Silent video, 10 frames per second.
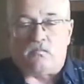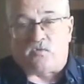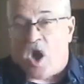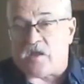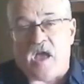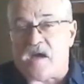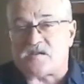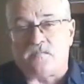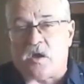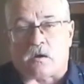God has
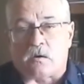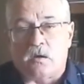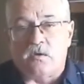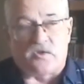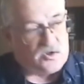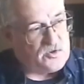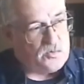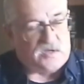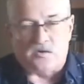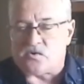them there. There's a
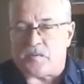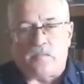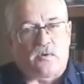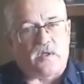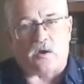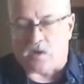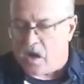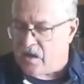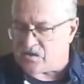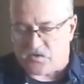reason those people are there.
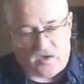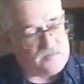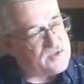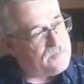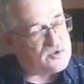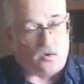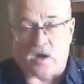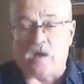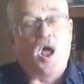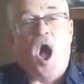God has something's going
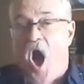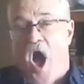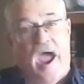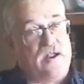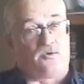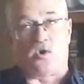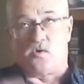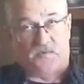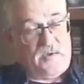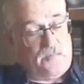on. I don't know
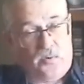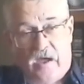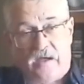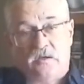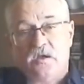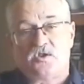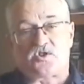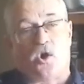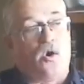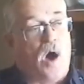his big plan,
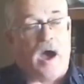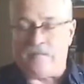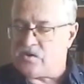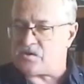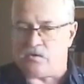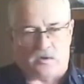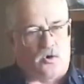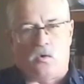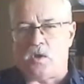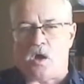so I'm just going to
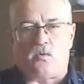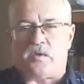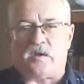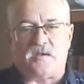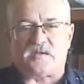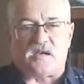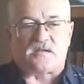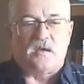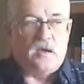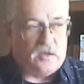go along with what he
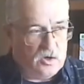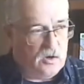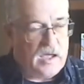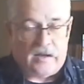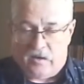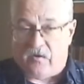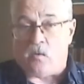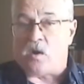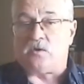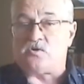says. You know, and if I
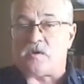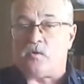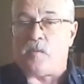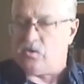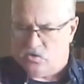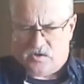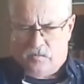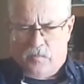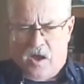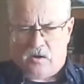want to do something about it, do
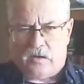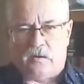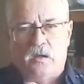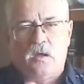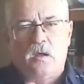something about it.